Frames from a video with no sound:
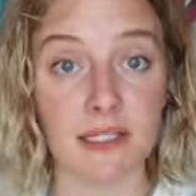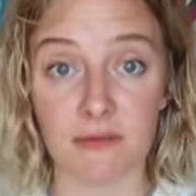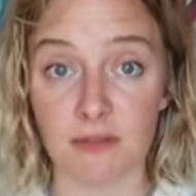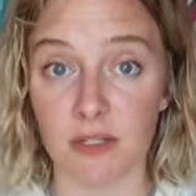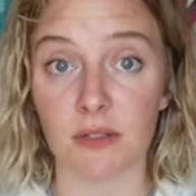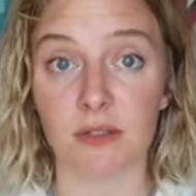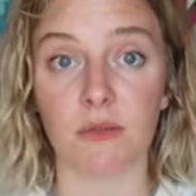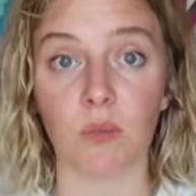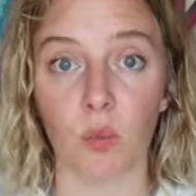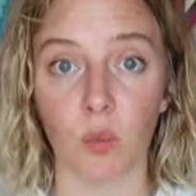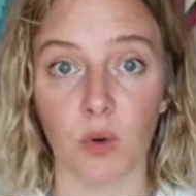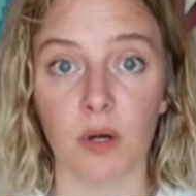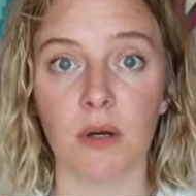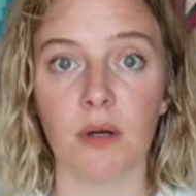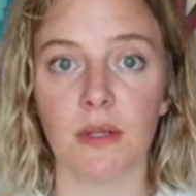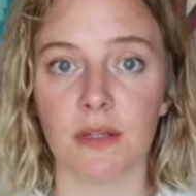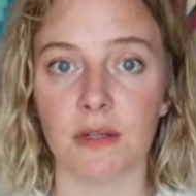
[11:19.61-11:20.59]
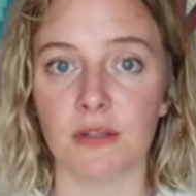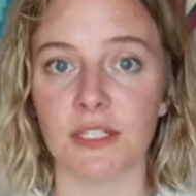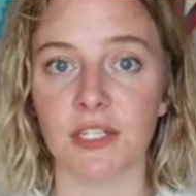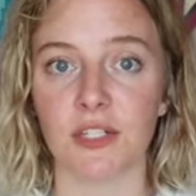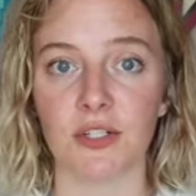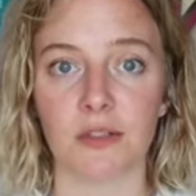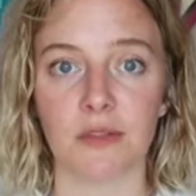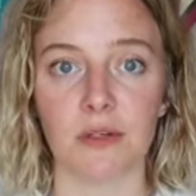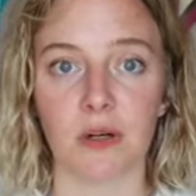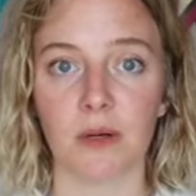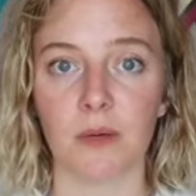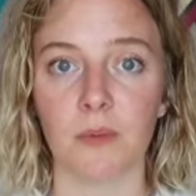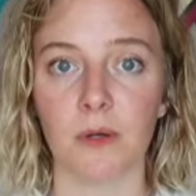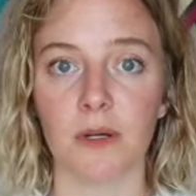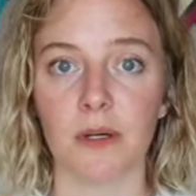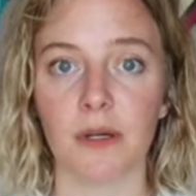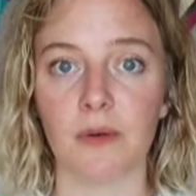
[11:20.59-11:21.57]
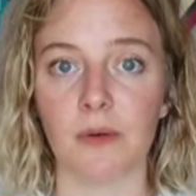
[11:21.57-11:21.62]
their work, their digital
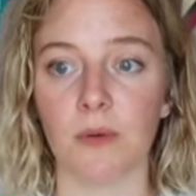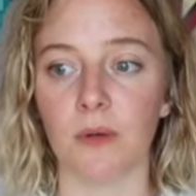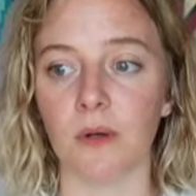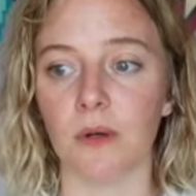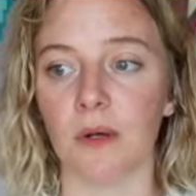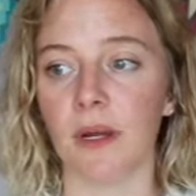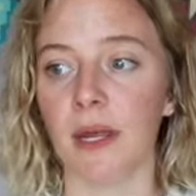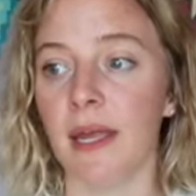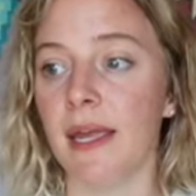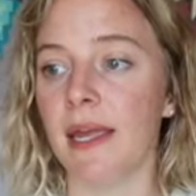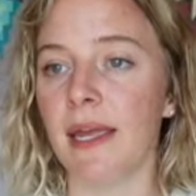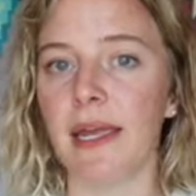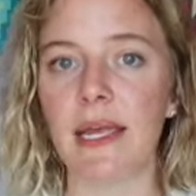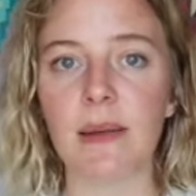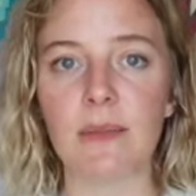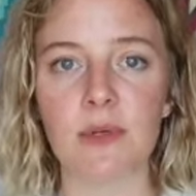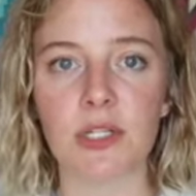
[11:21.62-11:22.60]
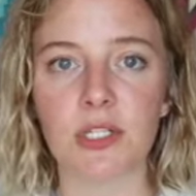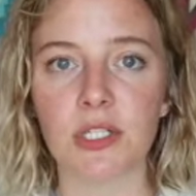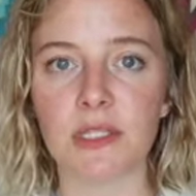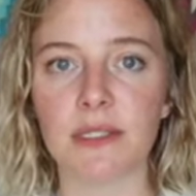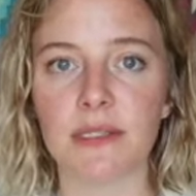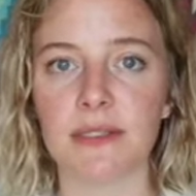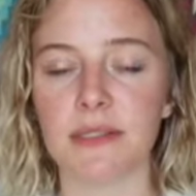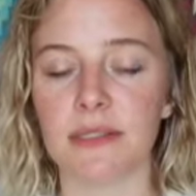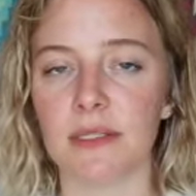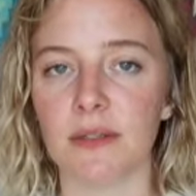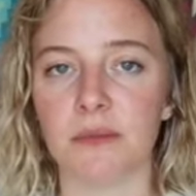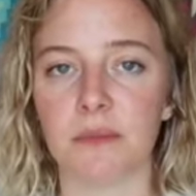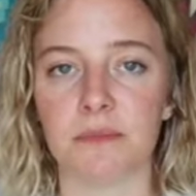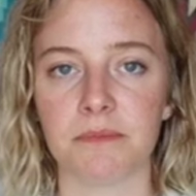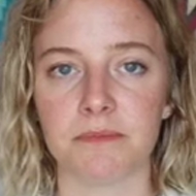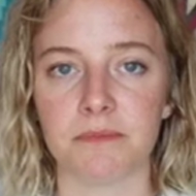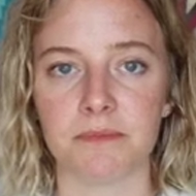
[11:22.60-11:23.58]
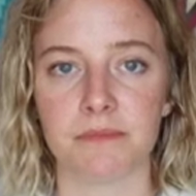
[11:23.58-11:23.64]
artwork or images, you know,
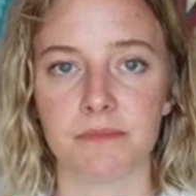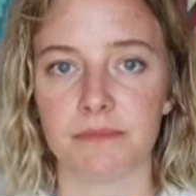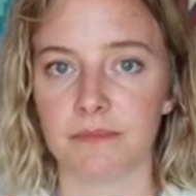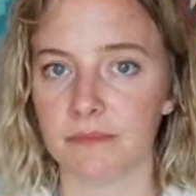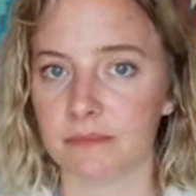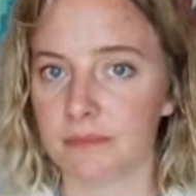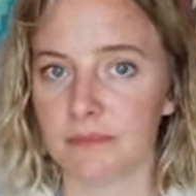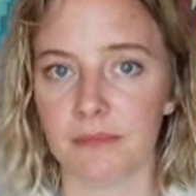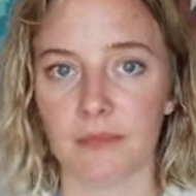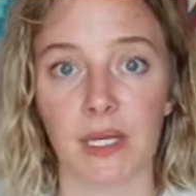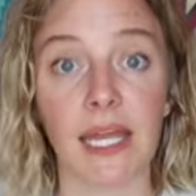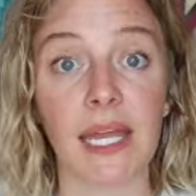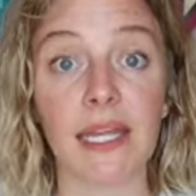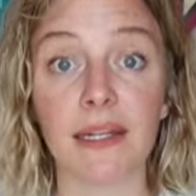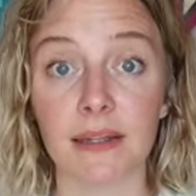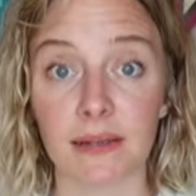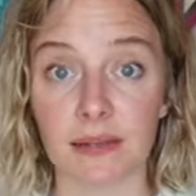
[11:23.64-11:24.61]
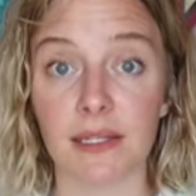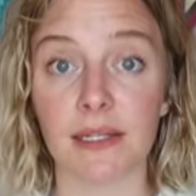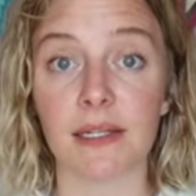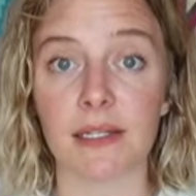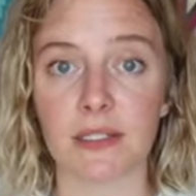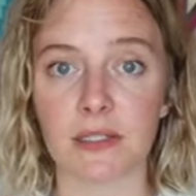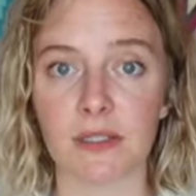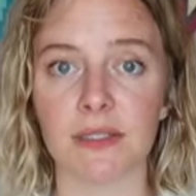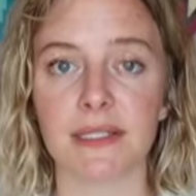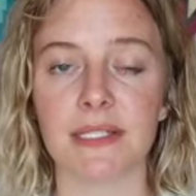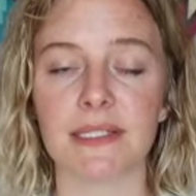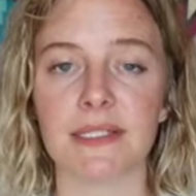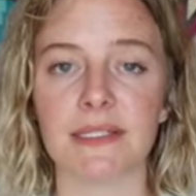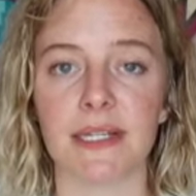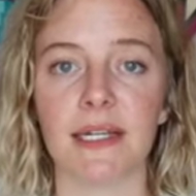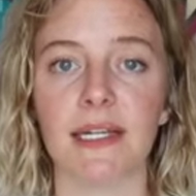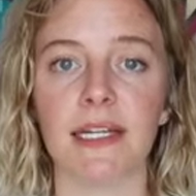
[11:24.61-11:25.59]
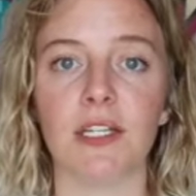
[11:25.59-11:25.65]
anything is on this
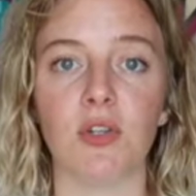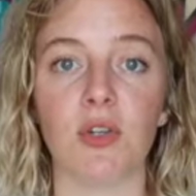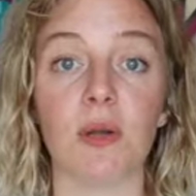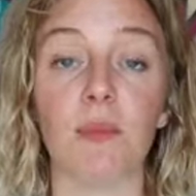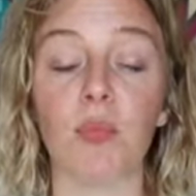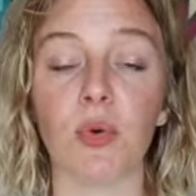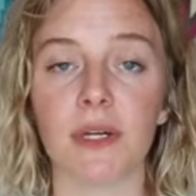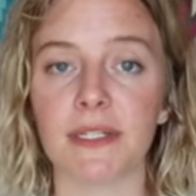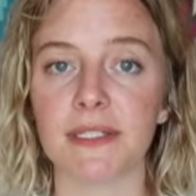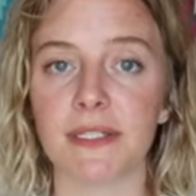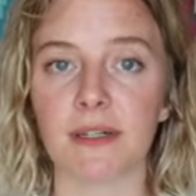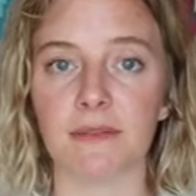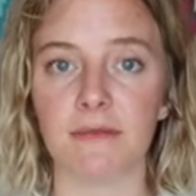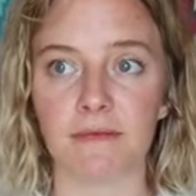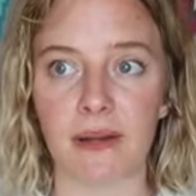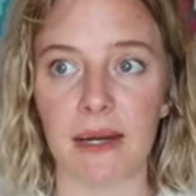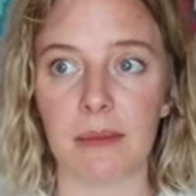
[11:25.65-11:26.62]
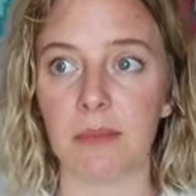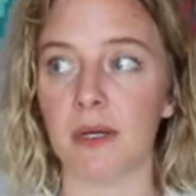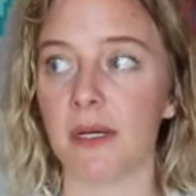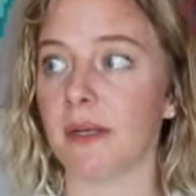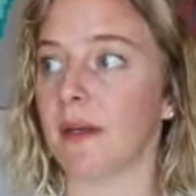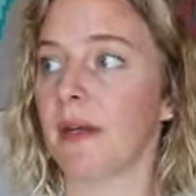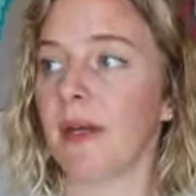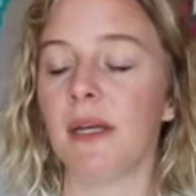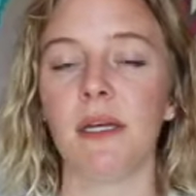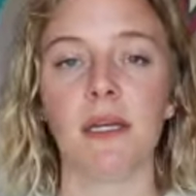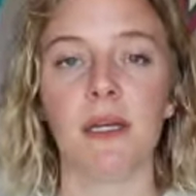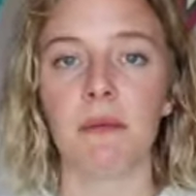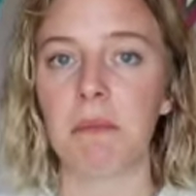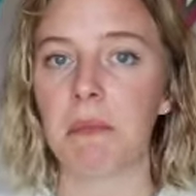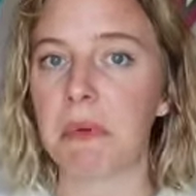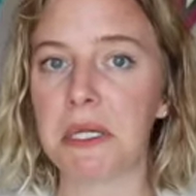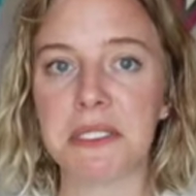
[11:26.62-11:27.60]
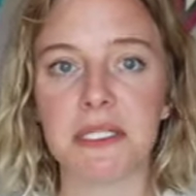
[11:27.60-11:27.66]
site, and you can print it on fabric,
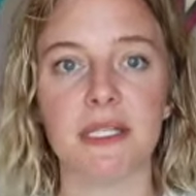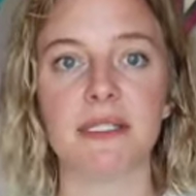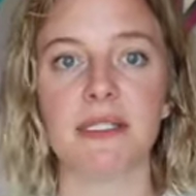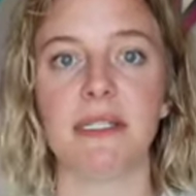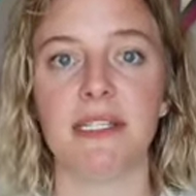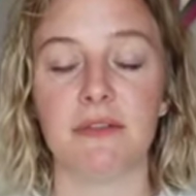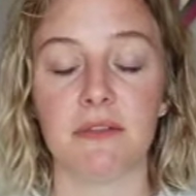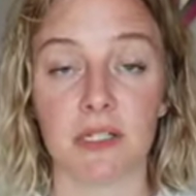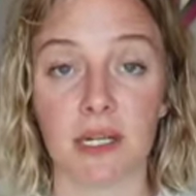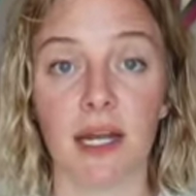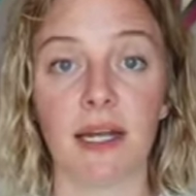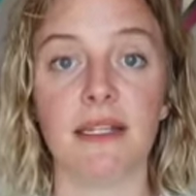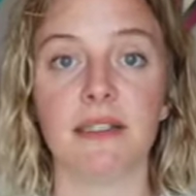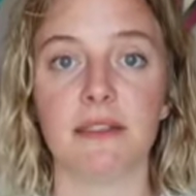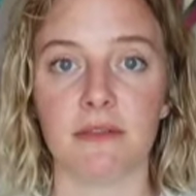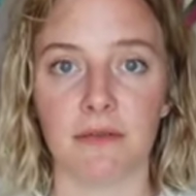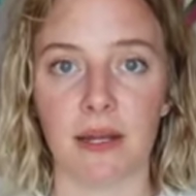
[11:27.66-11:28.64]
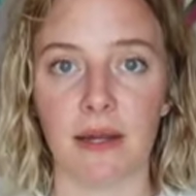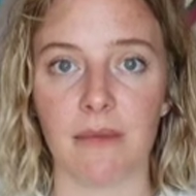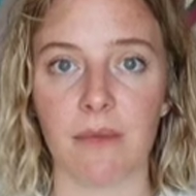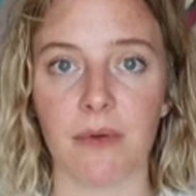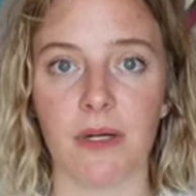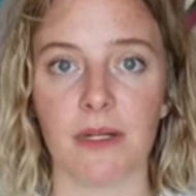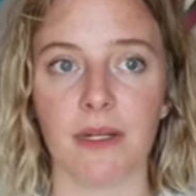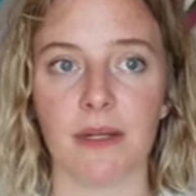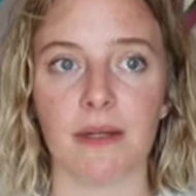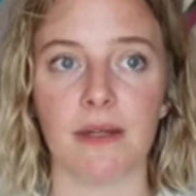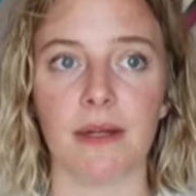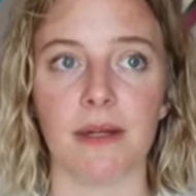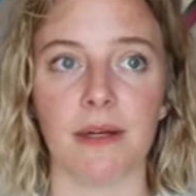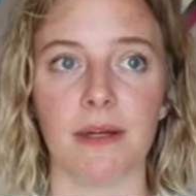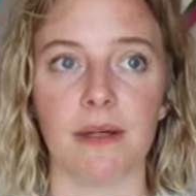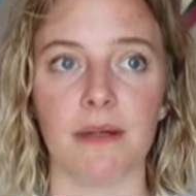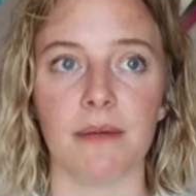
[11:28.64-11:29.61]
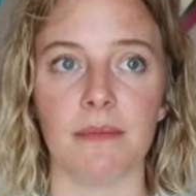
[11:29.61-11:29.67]
12 different kinds of fabric.
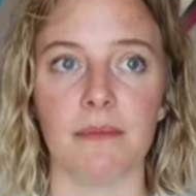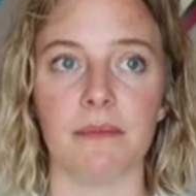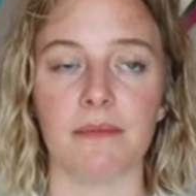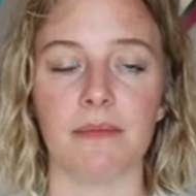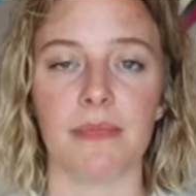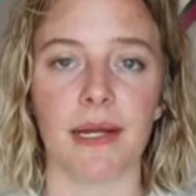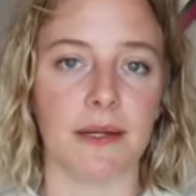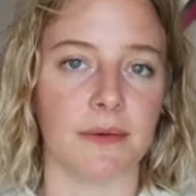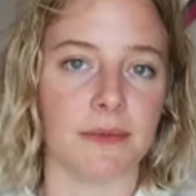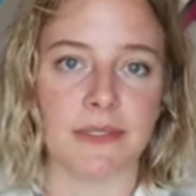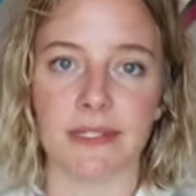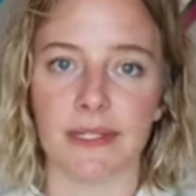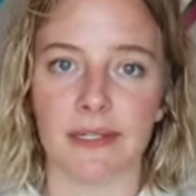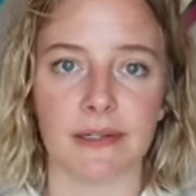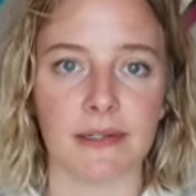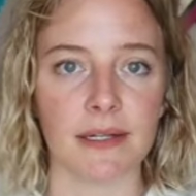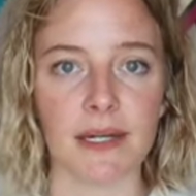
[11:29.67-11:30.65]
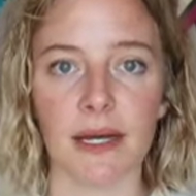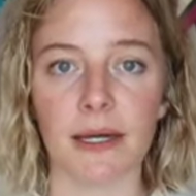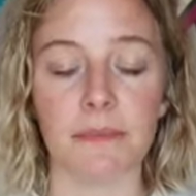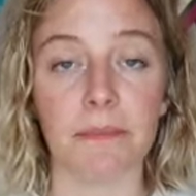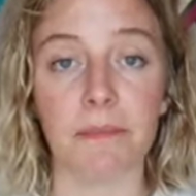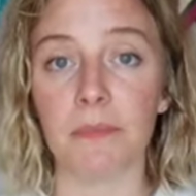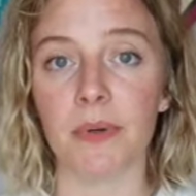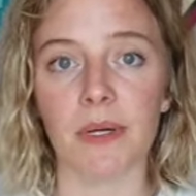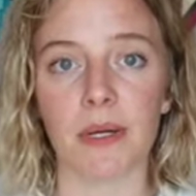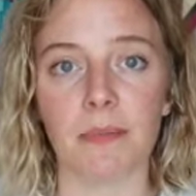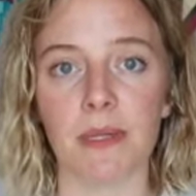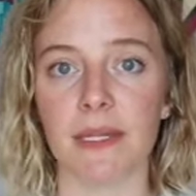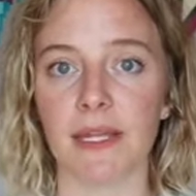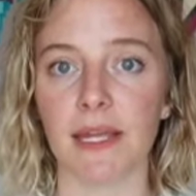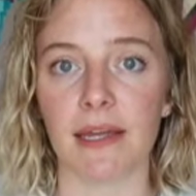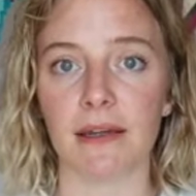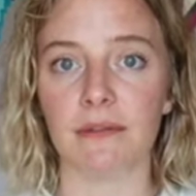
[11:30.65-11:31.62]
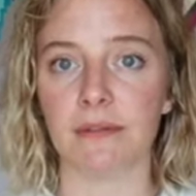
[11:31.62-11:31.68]
I always get cotton, but I mean
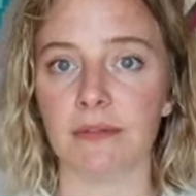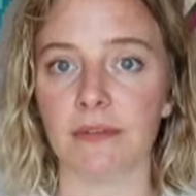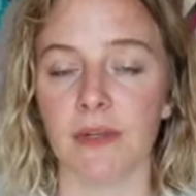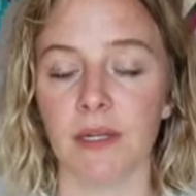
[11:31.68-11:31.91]
they have